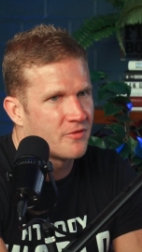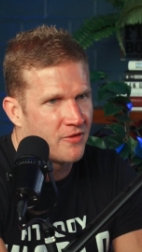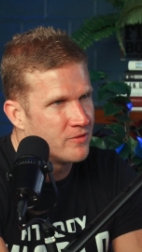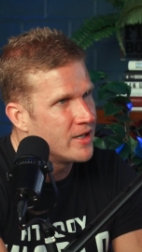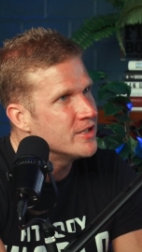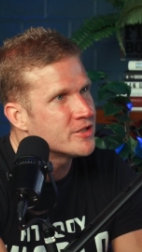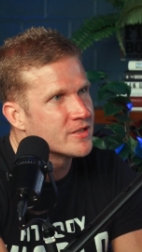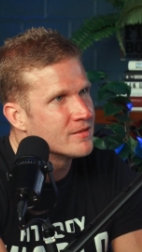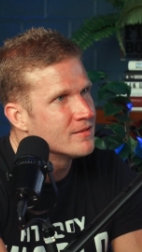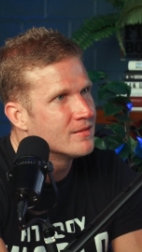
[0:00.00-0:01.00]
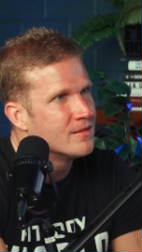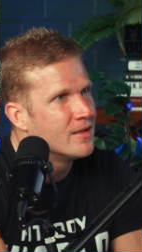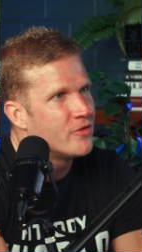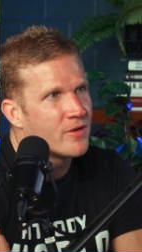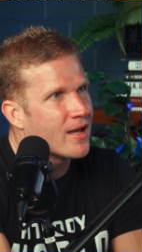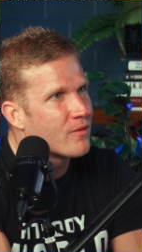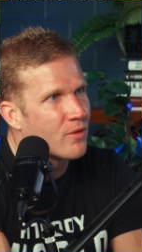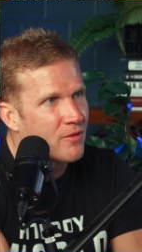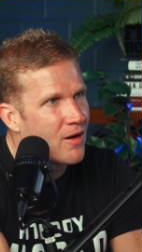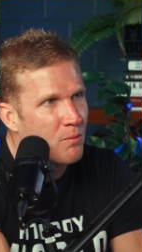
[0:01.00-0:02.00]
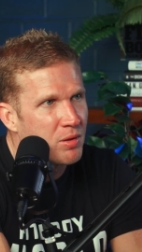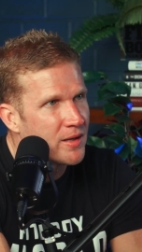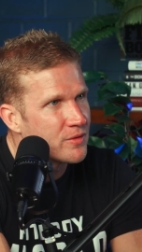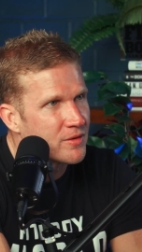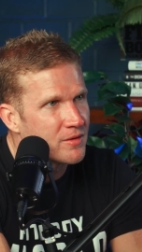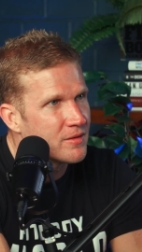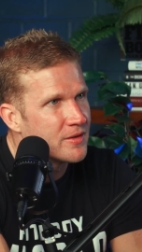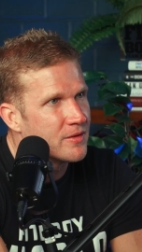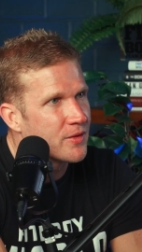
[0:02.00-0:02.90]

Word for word: the foundation. Exactly. If you can't run around and play with your, you know,